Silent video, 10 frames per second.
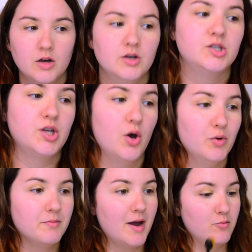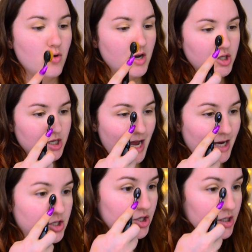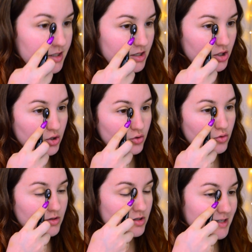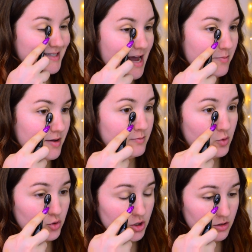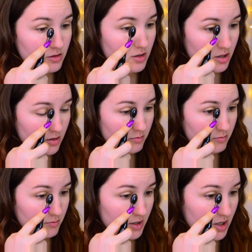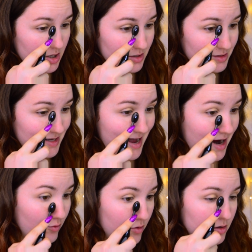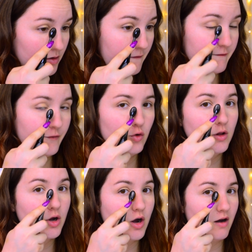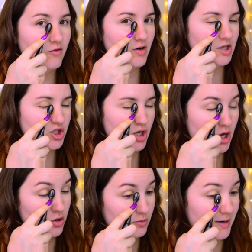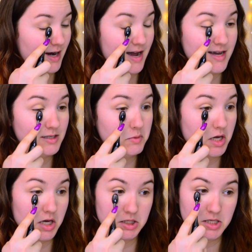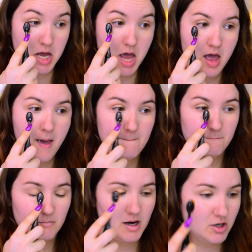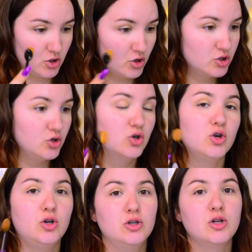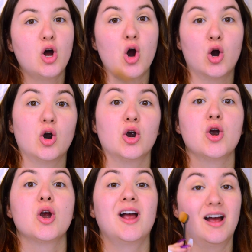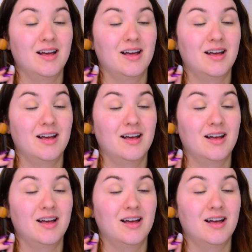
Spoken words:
So with my brush, I just do the tapping motion because I want a full coverage under my eyes because my dark circles are